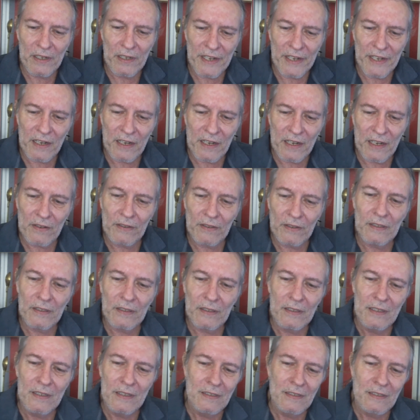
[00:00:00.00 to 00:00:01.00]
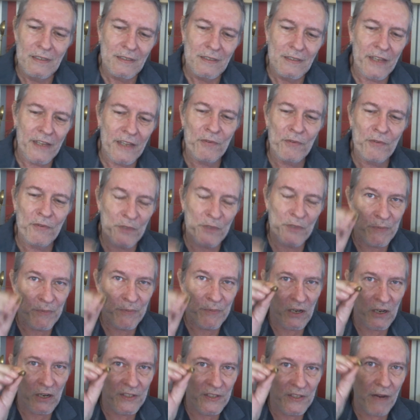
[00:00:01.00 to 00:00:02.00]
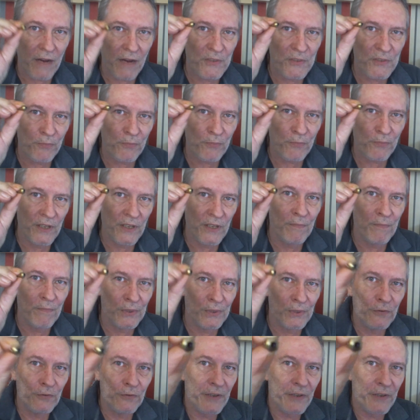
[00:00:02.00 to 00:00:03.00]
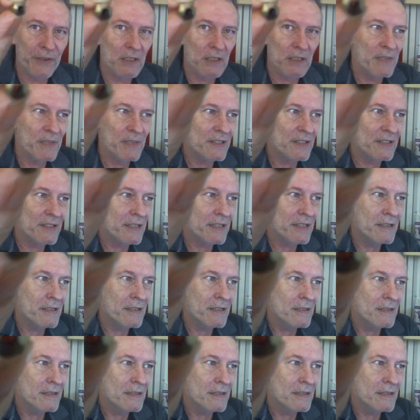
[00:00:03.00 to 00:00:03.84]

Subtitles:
now that was because I was printing blue filament.